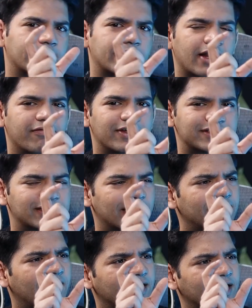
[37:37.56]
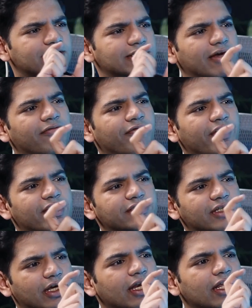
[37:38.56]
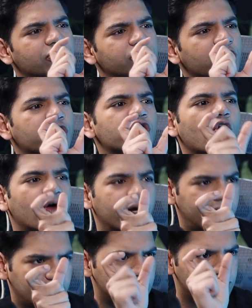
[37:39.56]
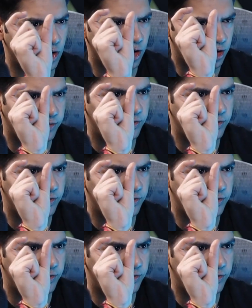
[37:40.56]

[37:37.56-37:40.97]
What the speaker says: can we say that in some ways an insecurity sort